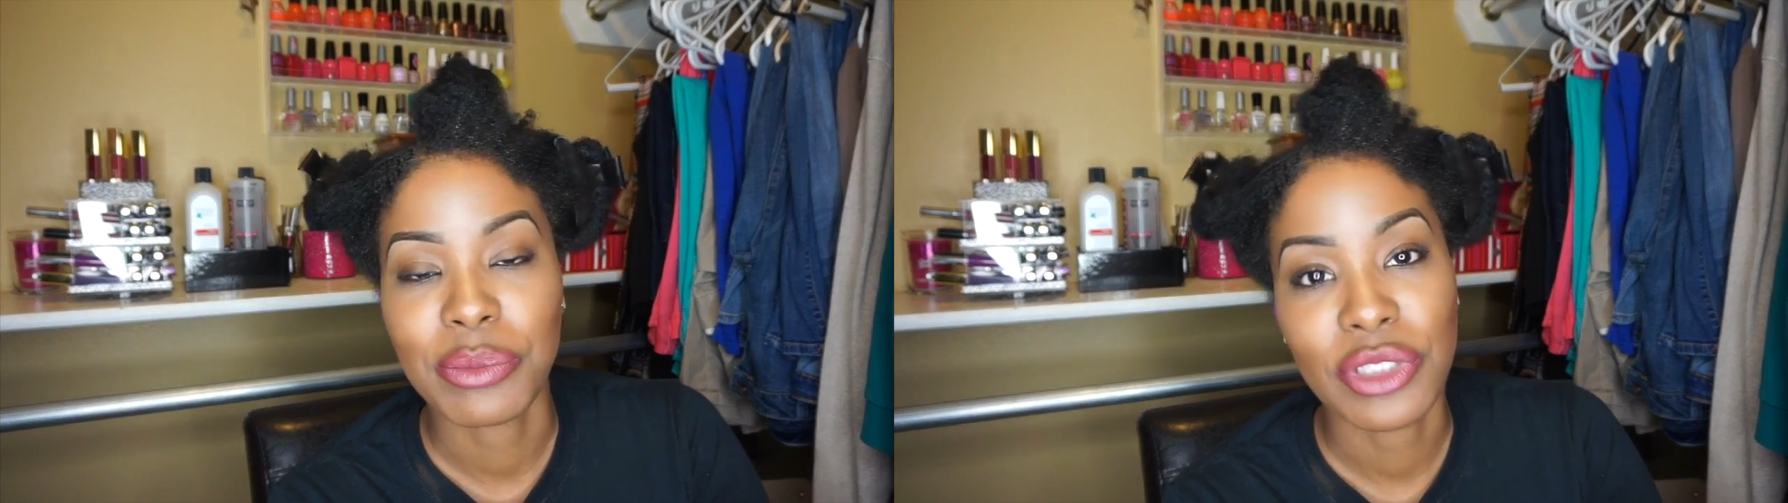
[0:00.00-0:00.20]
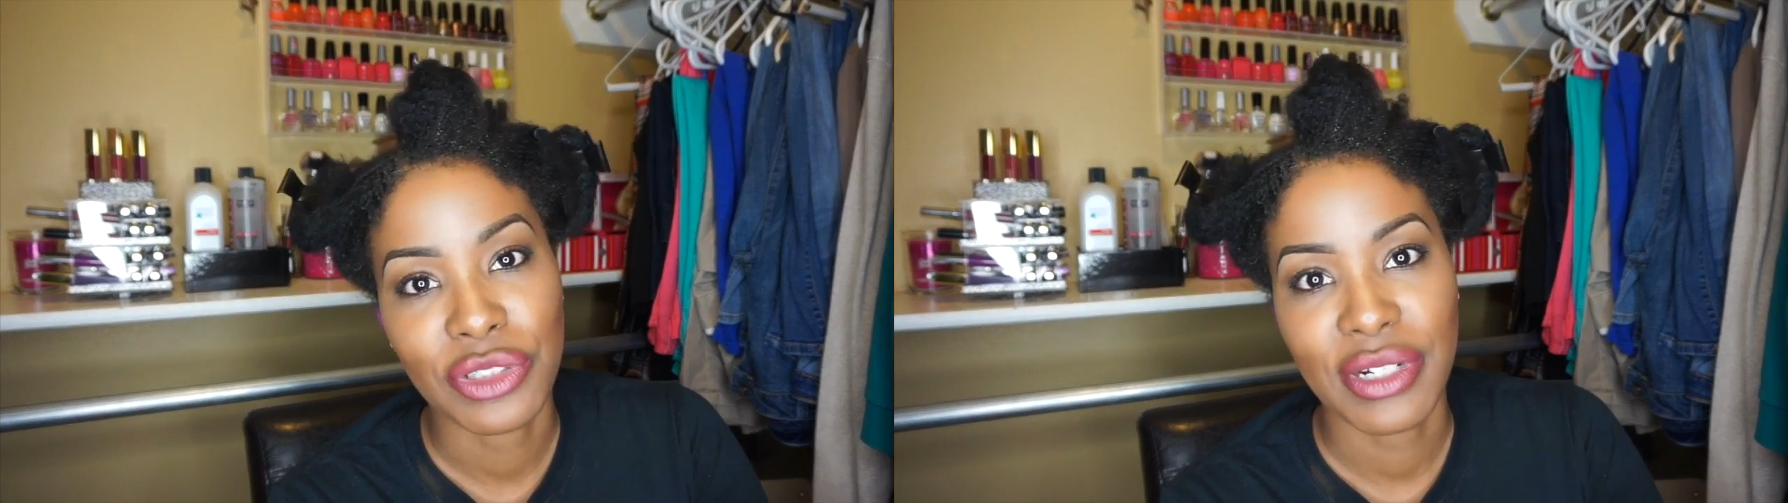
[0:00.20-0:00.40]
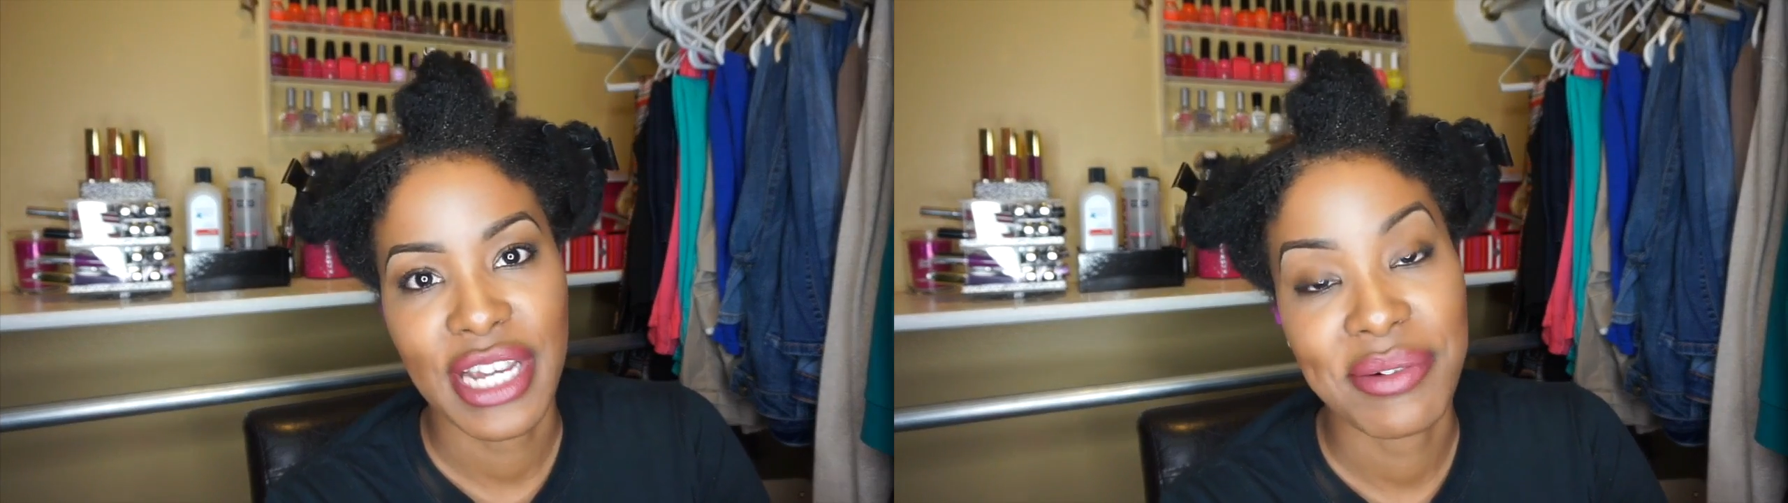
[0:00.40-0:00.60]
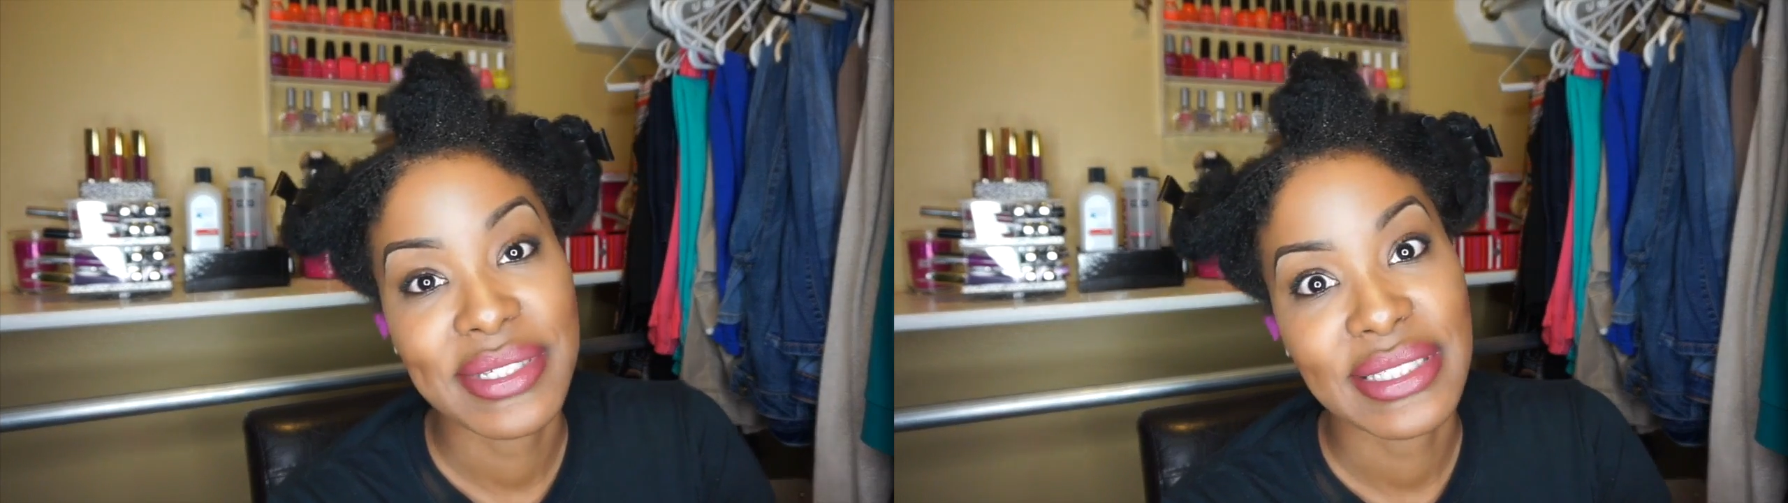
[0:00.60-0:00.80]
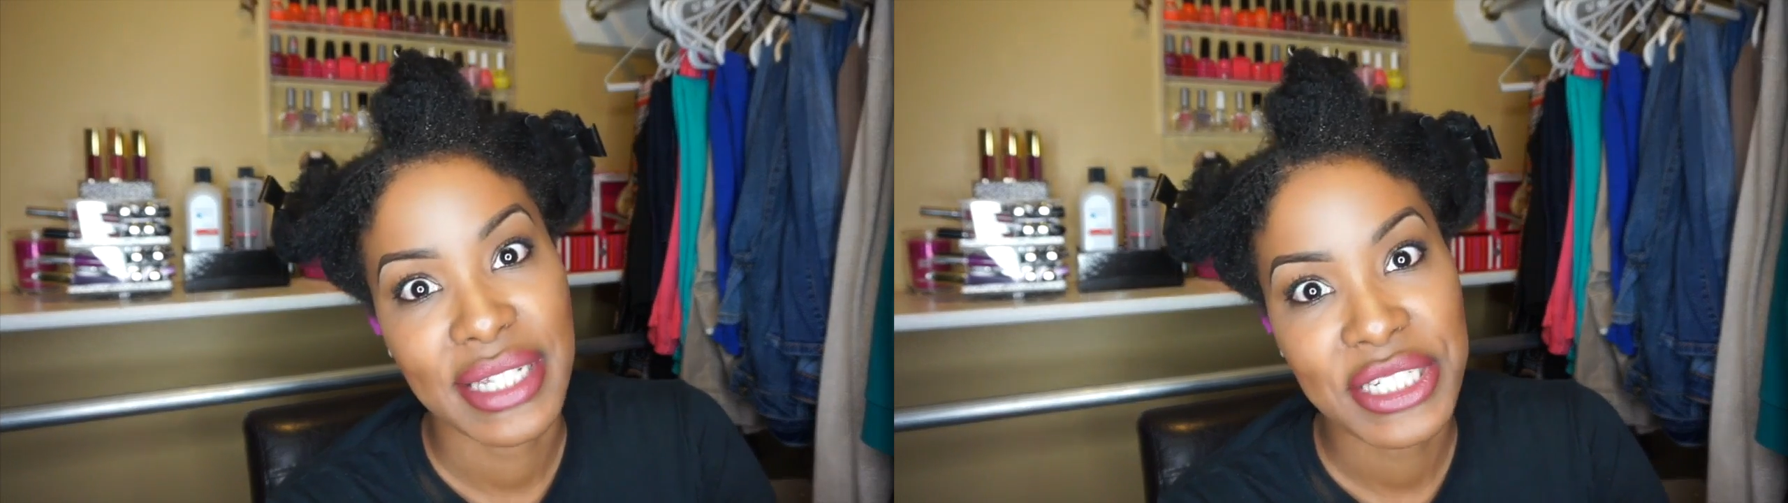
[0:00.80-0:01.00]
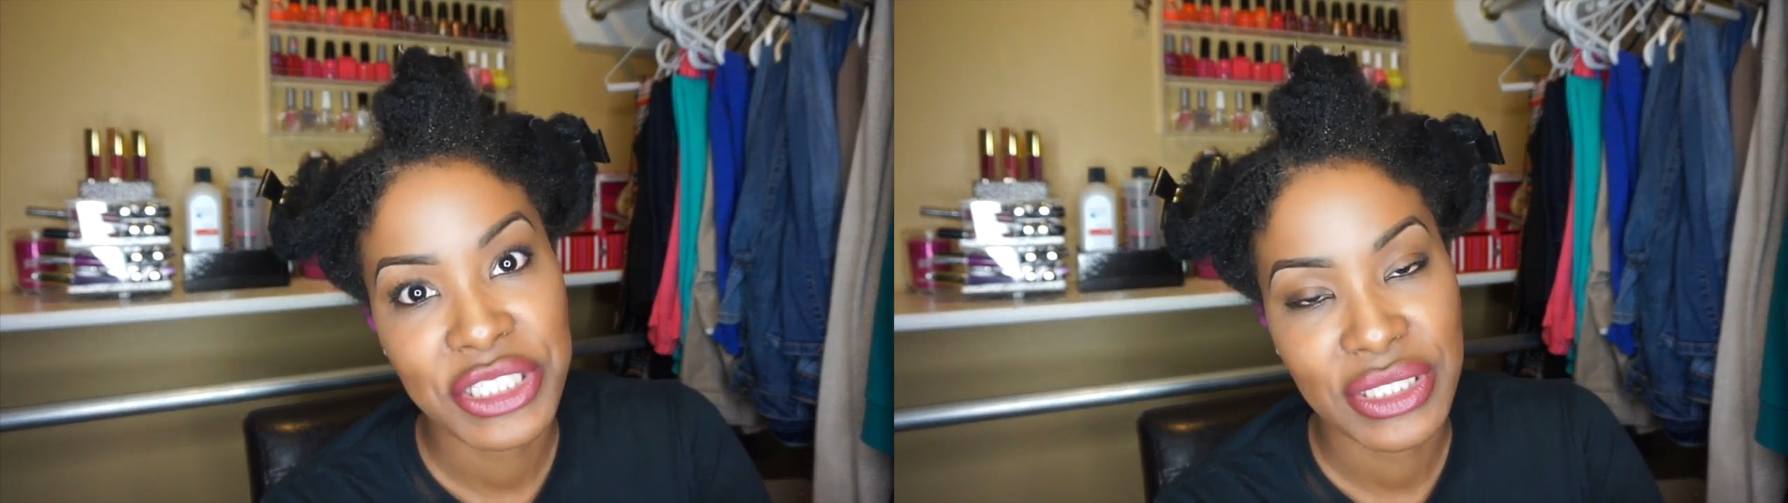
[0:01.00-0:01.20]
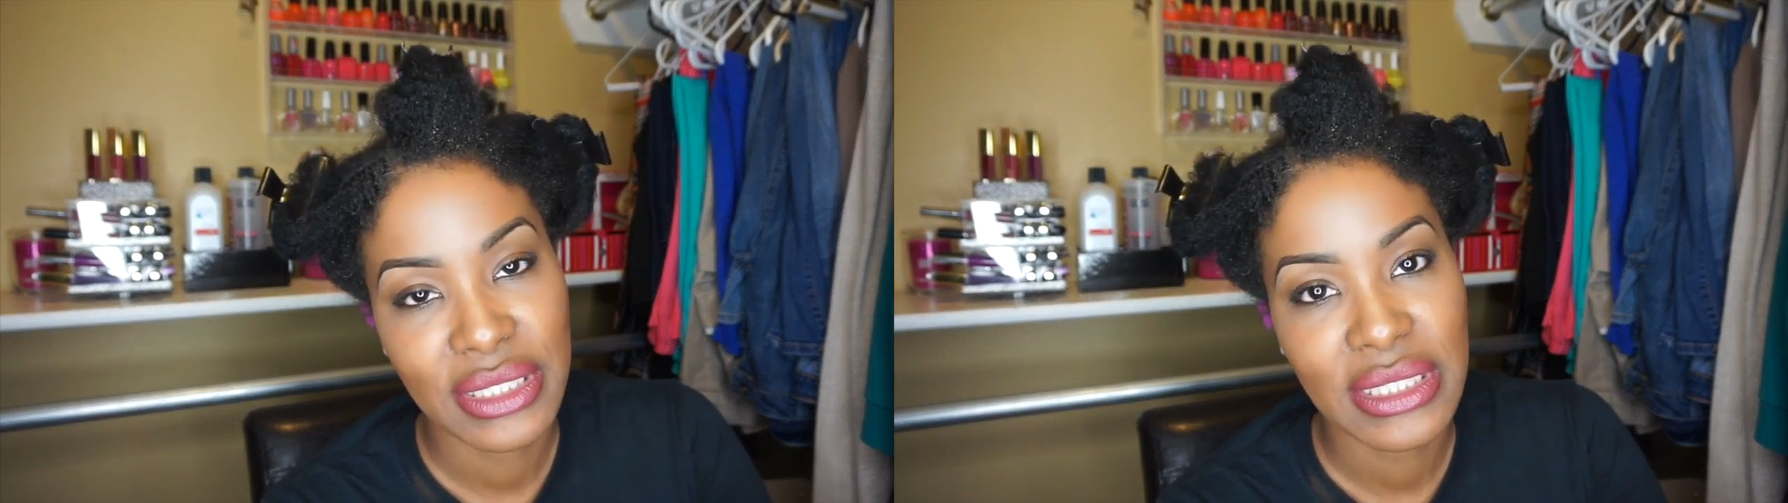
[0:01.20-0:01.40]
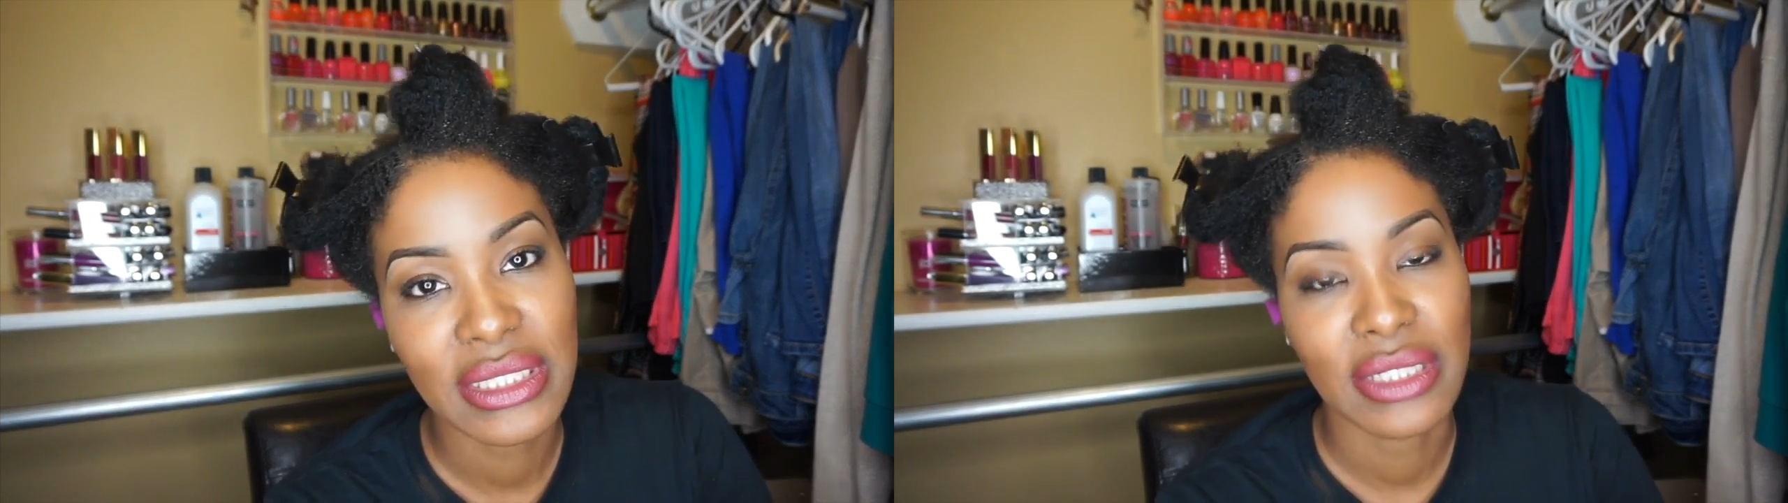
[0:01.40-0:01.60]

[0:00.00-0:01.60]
put your hair in sections.